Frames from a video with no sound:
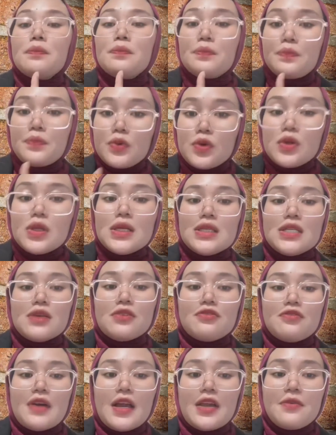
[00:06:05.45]
Pulling the
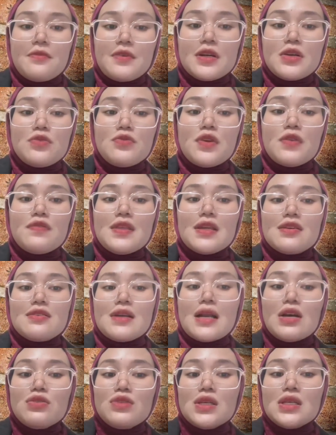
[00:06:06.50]
fiber with the
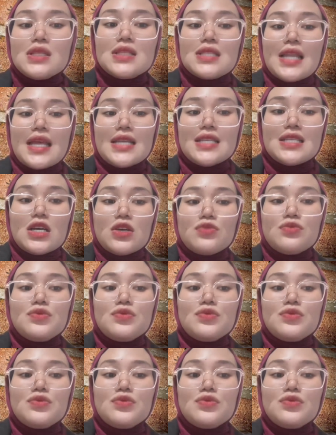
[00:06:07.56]
rounded slide down